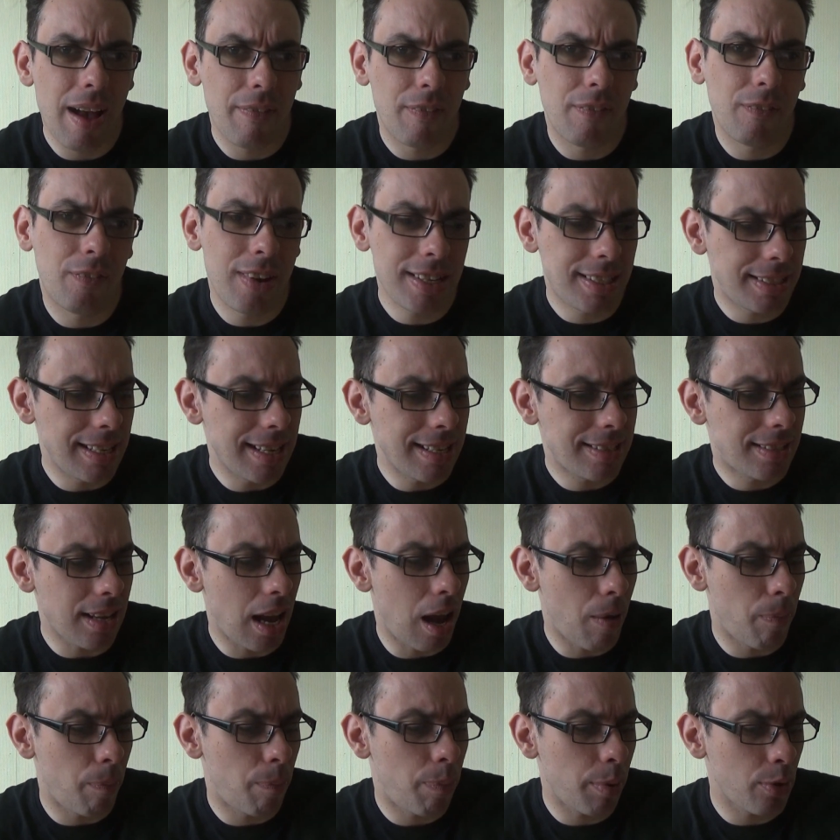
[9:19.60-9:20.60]
This is
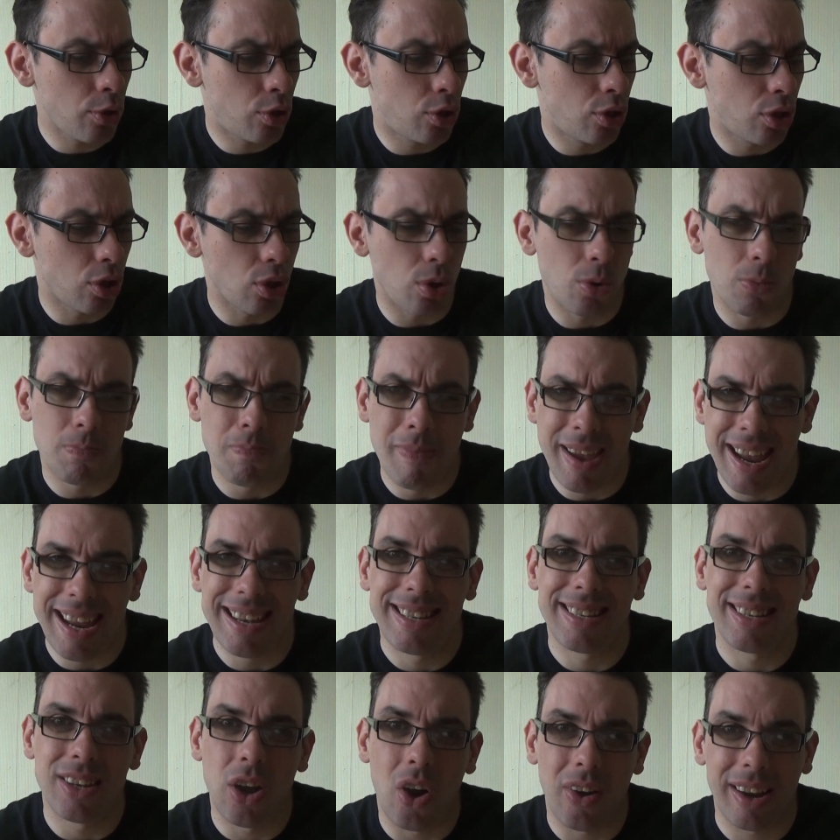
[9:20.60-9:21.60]
up to
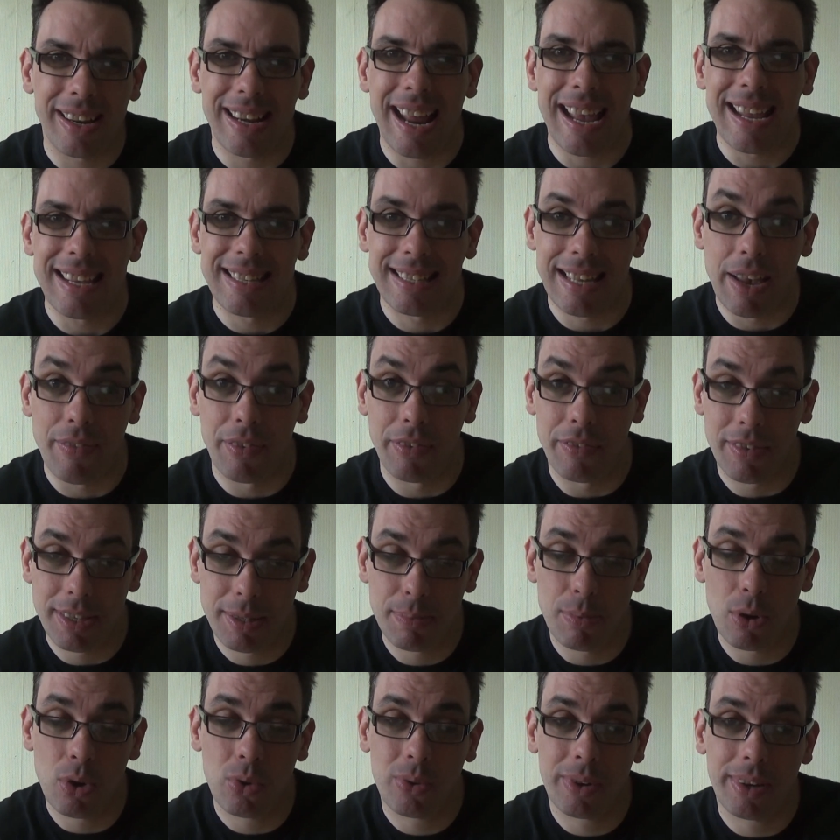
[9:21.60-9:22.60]
mid-1987, this
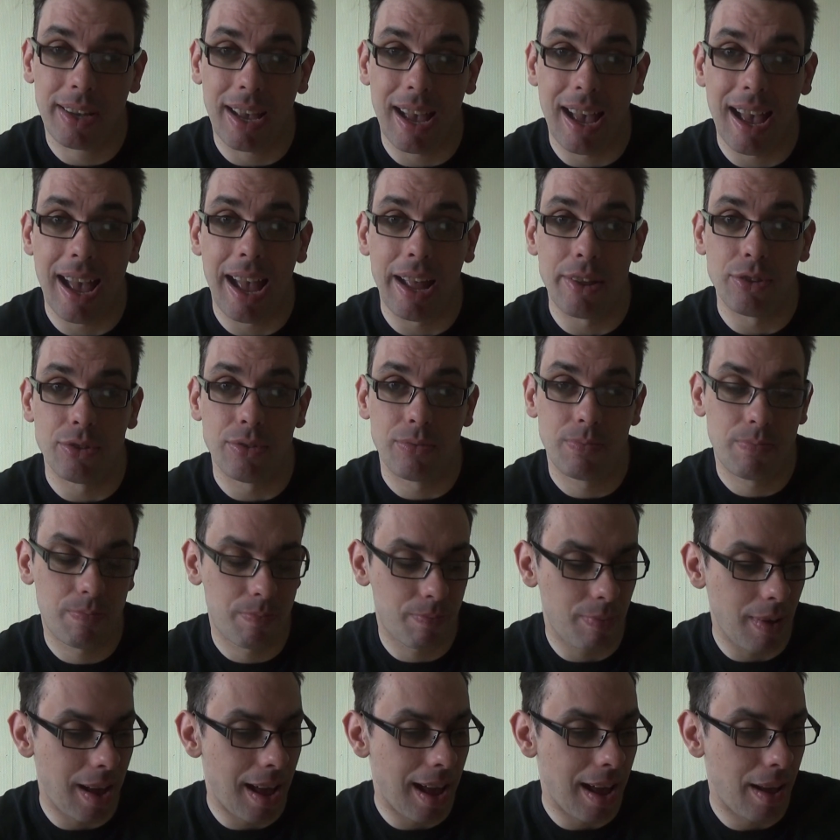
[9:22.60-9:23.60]
book,
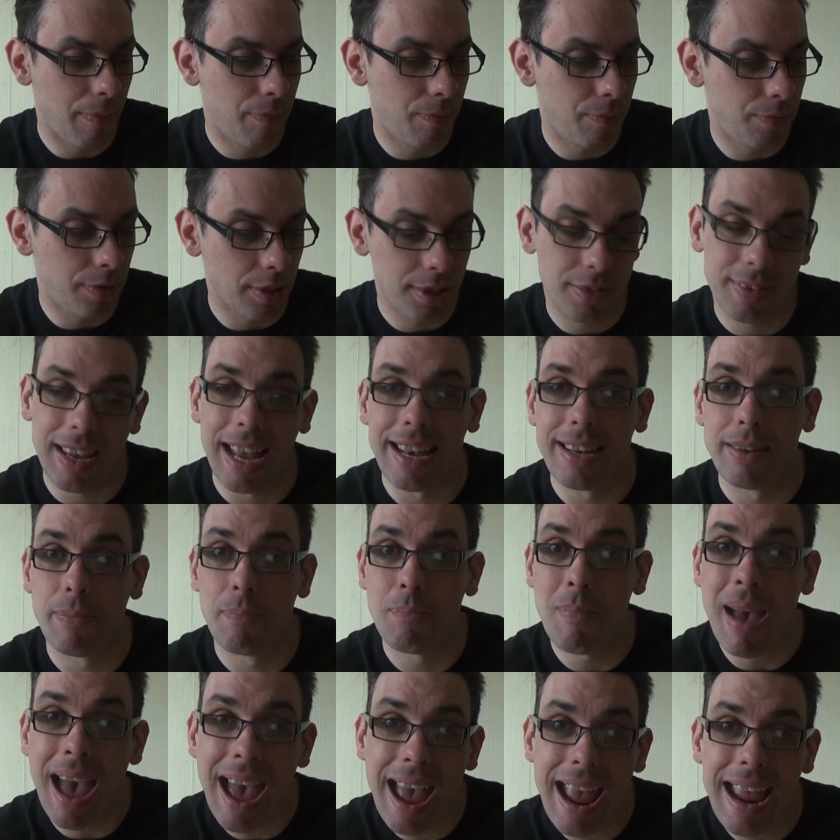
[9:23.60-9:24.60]
just the end of
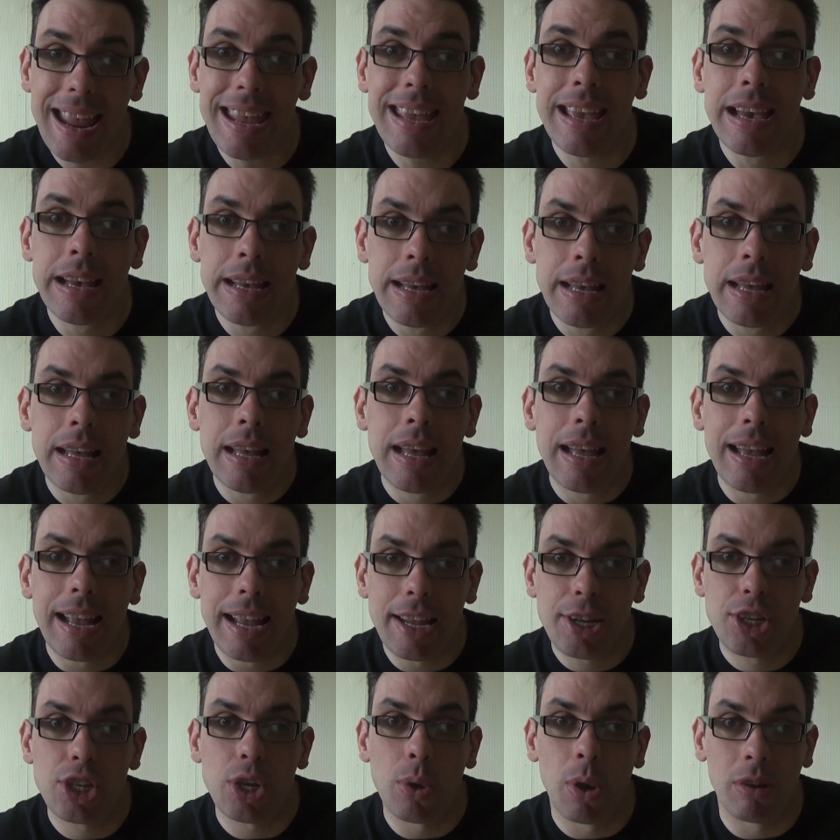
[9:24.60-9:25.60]
May,
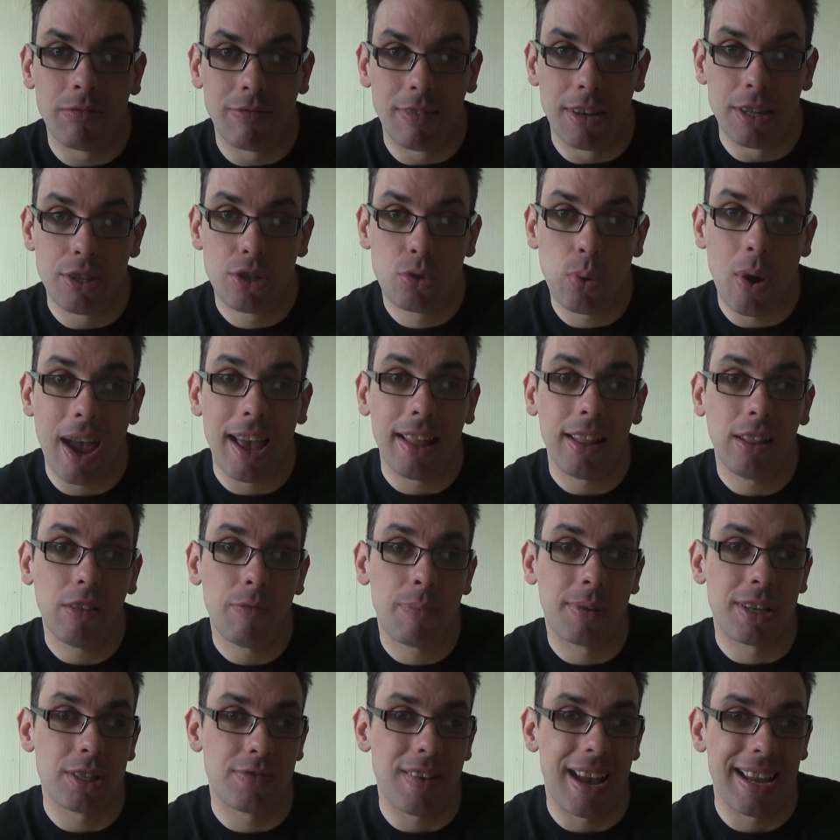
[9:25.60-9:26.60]
issue 112,
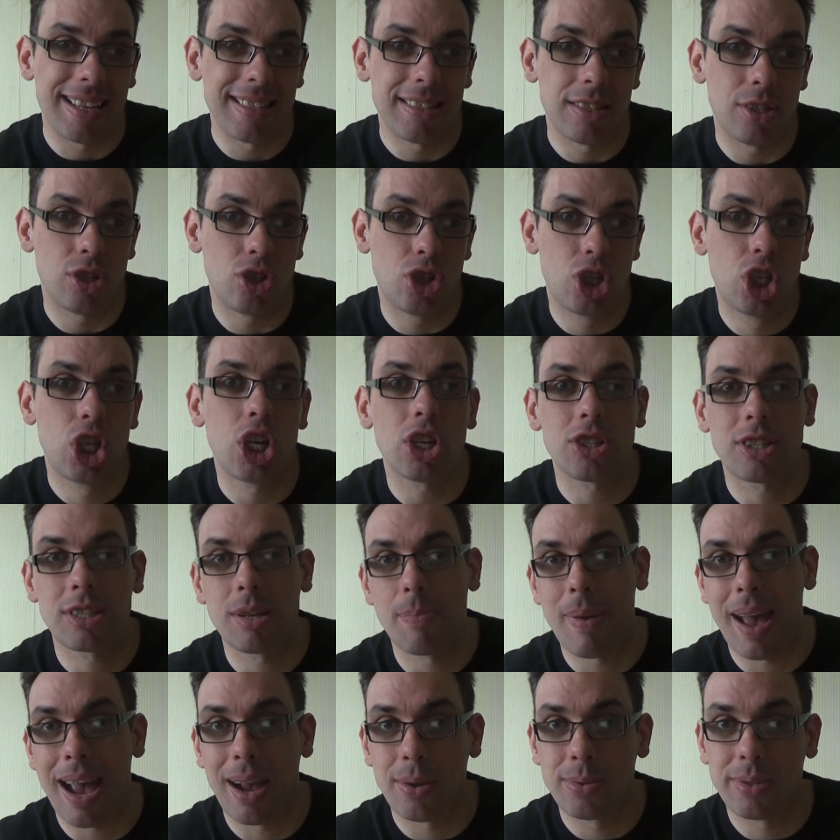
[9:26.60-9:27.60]
because that is just
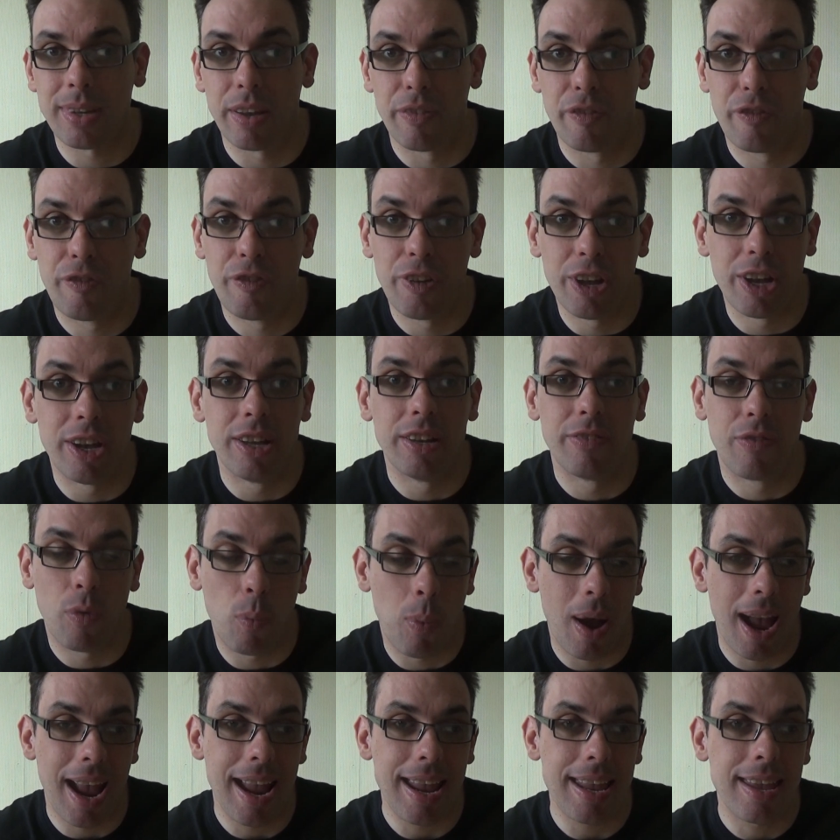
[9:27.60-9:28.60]
about a third of the
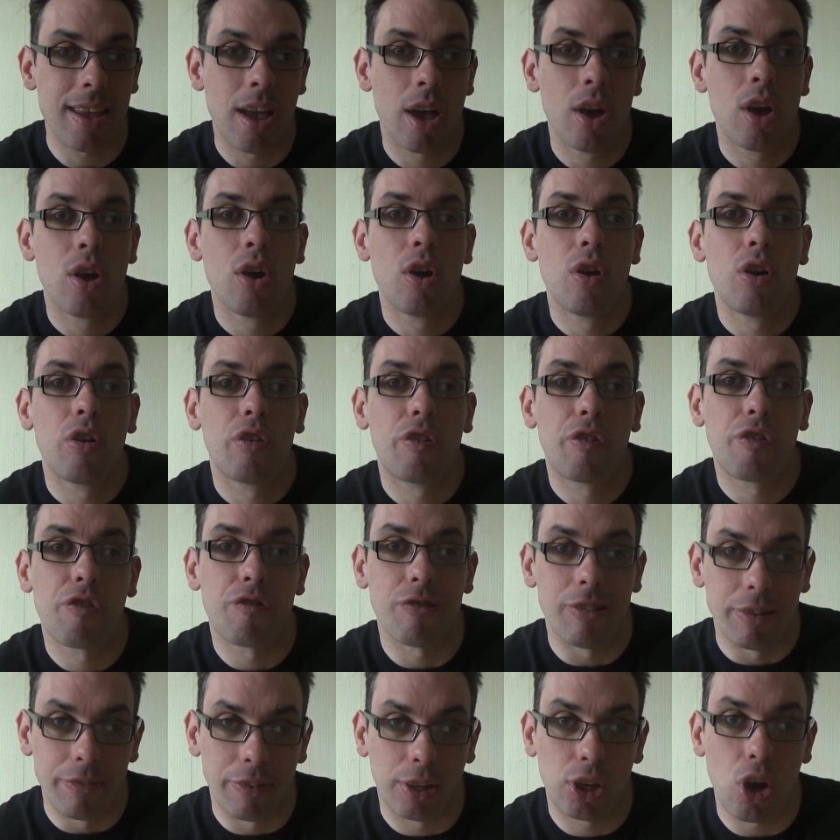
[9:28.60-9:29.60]
way
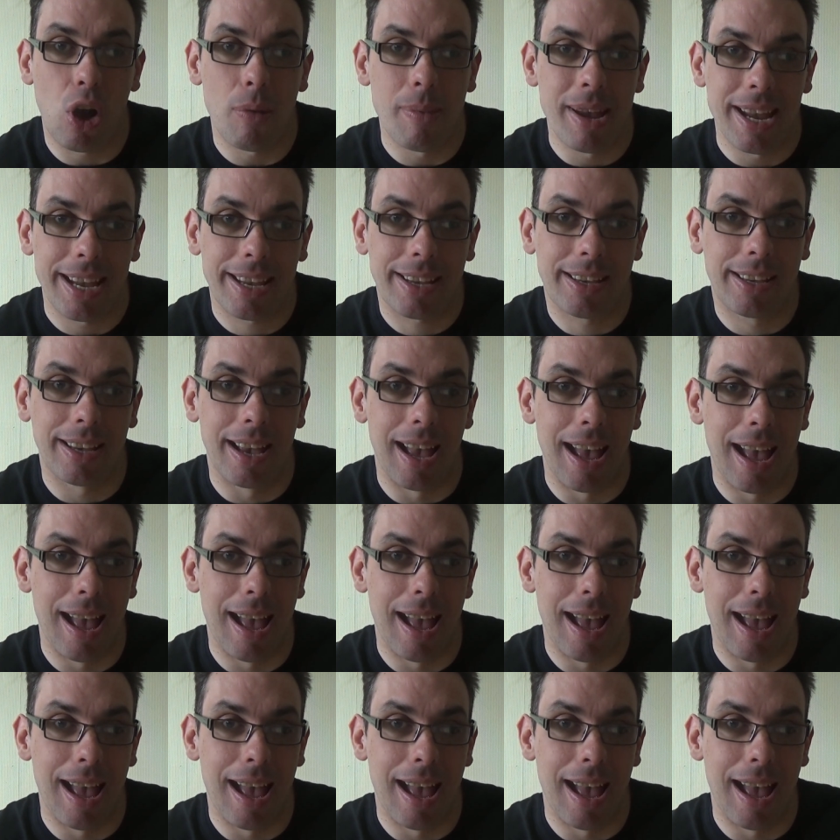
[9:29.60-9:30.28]
through the comic.